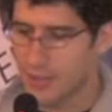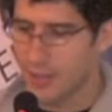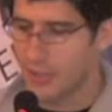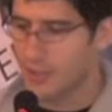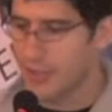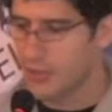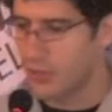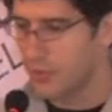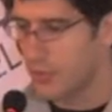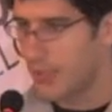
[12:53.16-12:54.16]
to call into my
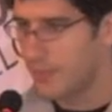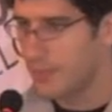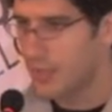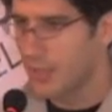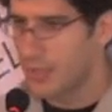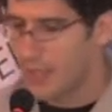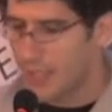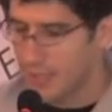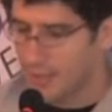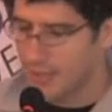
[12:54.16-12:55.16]
Tropo app,
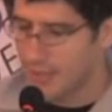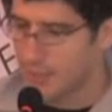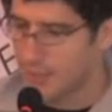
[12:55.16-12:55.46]
and